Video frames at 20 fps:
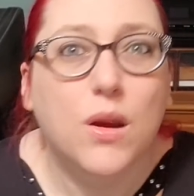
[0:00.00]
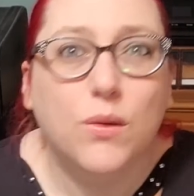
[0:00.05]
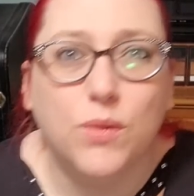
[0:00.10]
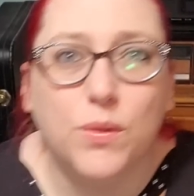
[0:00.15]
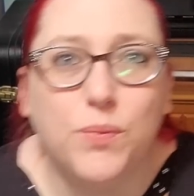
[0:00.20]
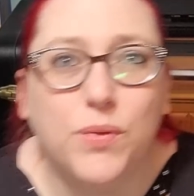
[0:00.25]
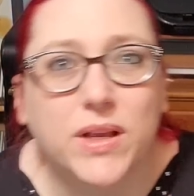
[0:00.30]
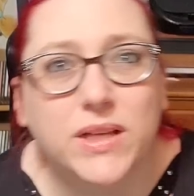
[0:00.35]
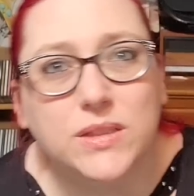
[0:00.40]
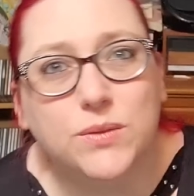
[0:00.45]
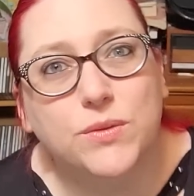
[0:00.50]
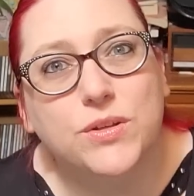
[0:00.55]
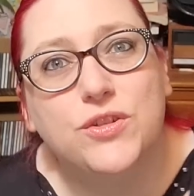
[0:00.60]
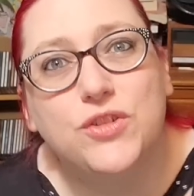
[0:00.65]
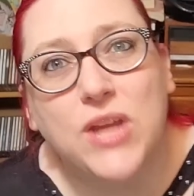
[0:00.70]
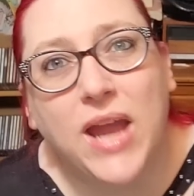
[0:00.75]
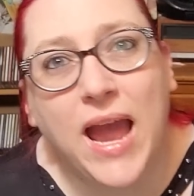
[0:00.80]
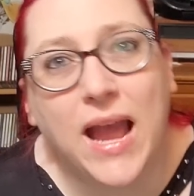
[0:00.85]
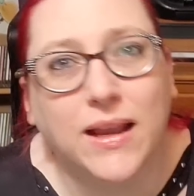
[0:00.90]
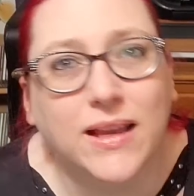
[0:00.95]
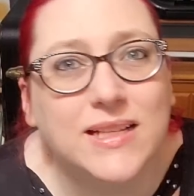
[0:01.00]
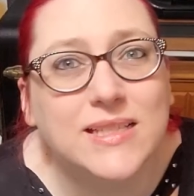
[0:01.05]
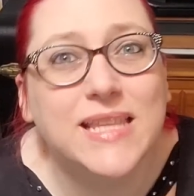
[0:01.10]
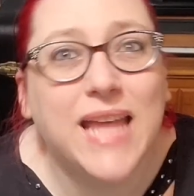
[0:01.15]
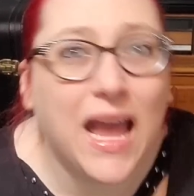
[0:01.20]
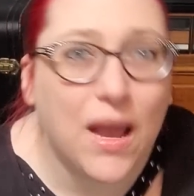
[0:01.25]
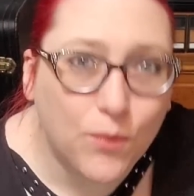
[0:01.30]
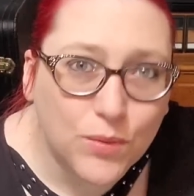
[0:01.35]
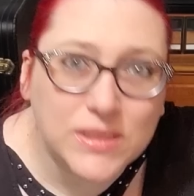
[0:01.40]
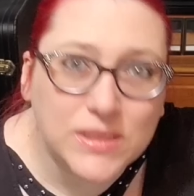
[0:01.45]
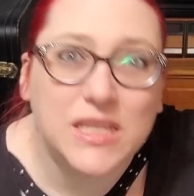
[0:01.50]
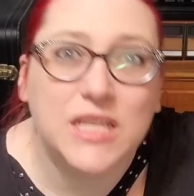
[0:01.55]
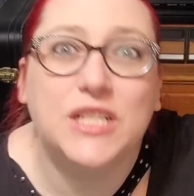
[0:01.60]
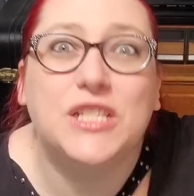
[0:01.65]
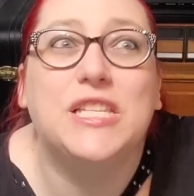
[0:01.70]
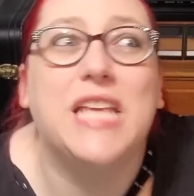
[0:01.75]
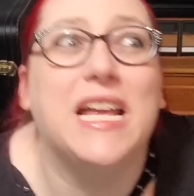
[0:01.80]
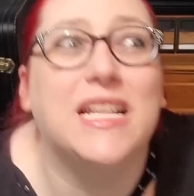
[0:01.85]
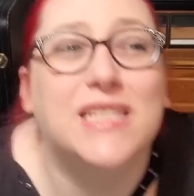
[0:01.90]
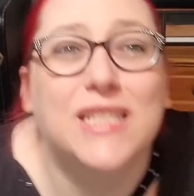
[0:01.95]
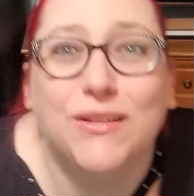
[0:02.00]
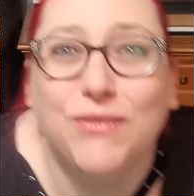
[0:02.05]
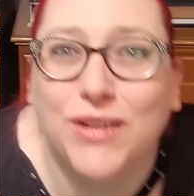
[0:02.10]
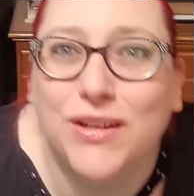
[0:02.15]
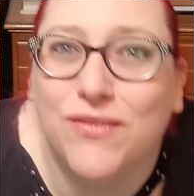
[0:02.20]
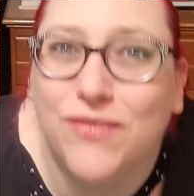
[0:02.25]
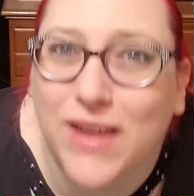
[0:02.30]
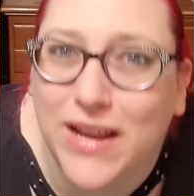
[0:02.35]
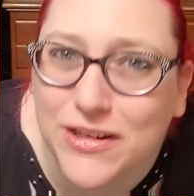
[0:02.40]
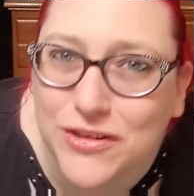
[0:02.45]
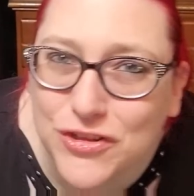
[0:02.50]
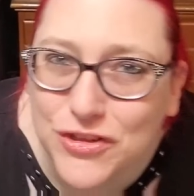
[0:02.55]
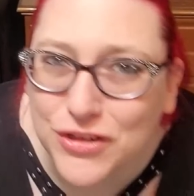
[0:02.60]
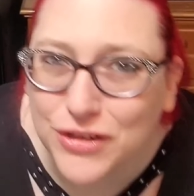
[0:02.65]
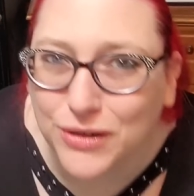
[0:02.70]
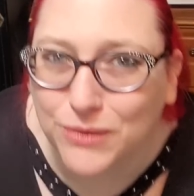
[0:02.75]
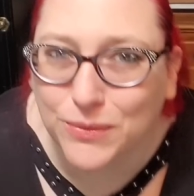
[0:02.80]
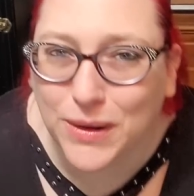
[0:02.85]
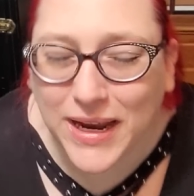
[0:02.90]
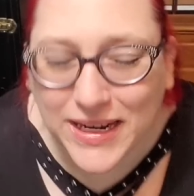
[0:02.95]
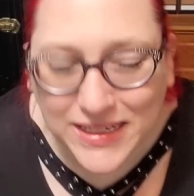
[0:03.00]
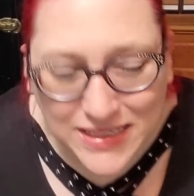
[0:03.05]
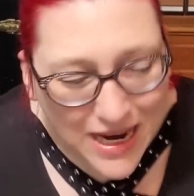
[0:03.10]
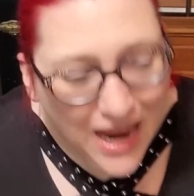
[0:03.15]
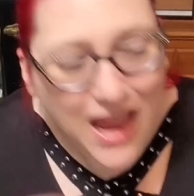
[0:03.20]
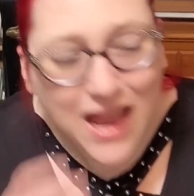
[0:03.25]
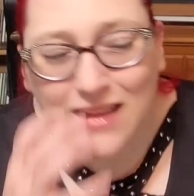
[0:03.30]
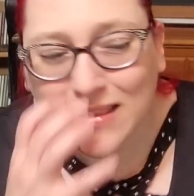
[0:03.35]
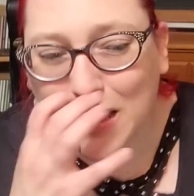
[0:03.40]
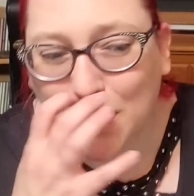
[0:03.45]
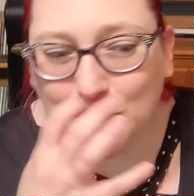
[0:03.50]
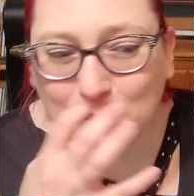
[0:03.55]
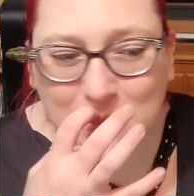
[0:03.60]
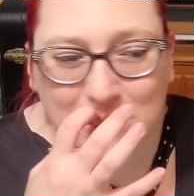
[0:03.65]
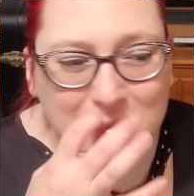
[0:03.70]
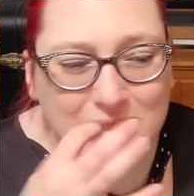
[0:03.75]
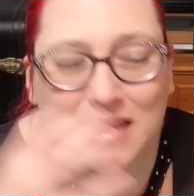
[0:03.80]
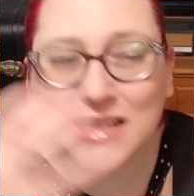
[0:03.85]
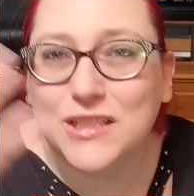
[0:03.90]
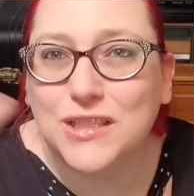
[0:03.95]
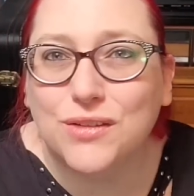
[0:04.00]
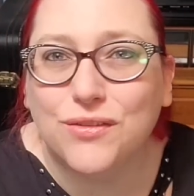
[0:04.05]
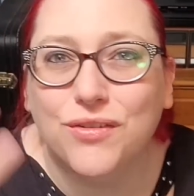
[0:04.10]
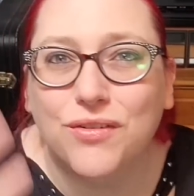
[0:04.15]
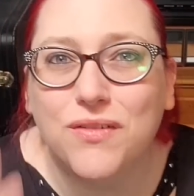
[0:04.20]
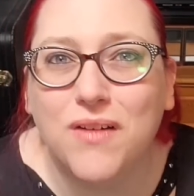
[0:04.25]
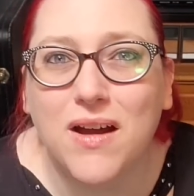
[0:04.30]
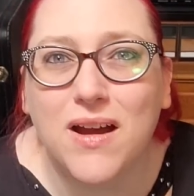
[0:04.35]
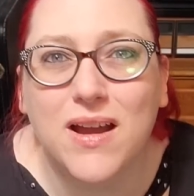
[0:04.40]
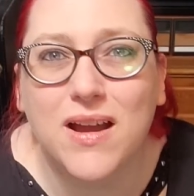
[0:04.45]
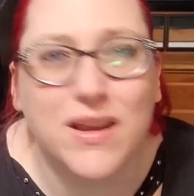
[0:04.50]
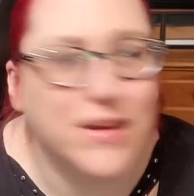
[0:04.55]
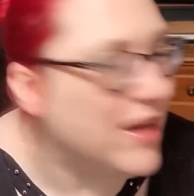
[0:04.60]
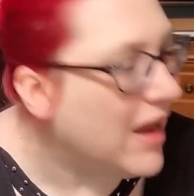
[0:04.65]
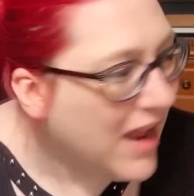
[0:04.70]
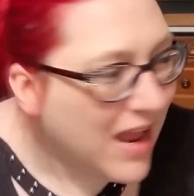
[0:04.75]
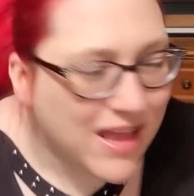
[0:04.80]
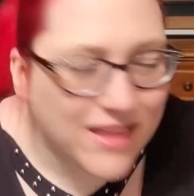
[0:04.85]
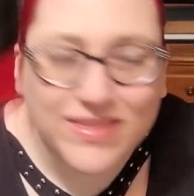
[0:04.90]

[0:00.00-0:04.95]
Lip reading: it with Jack, because that was the sense of adventure, right? That was the sense of fun.